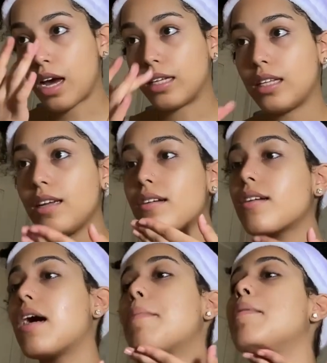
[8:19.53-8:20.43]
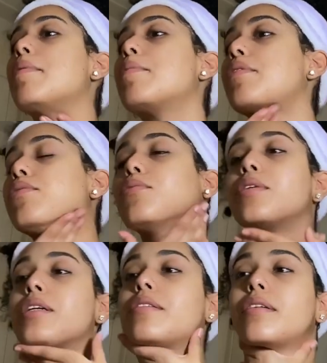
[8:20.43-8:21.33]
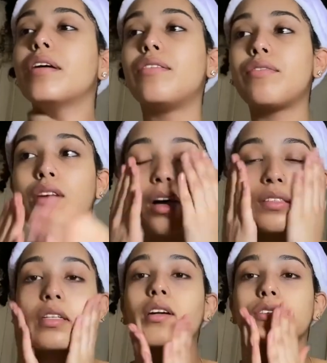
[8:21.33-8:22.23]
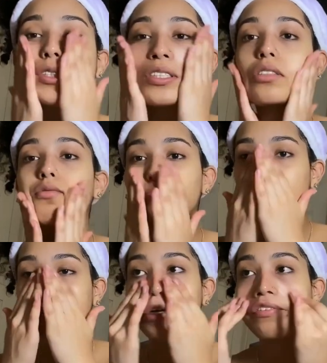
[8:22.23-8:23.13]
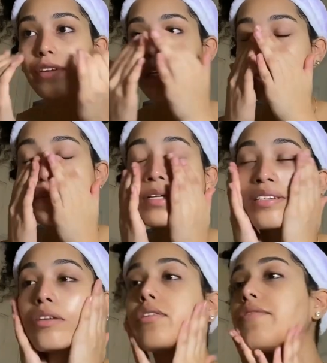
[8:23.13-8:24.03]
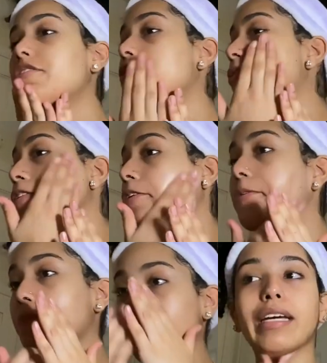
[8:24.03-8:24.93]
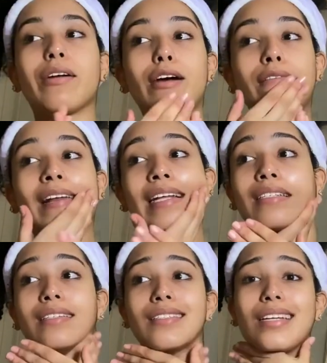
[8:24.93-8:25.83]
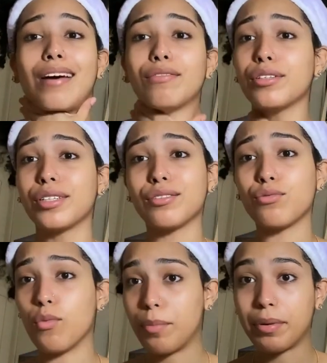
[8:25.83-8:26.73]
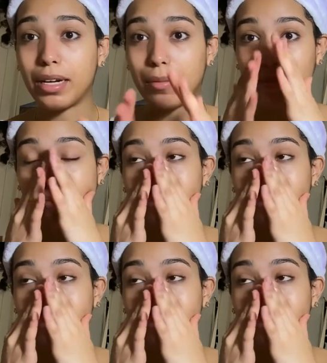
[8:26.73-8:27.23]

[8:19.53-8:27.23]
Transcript: I think I might be able to do it. And if not, then I'll just learn for next semester. You live and you learn, you know? Yeah, I don't have classes after 1 p.m.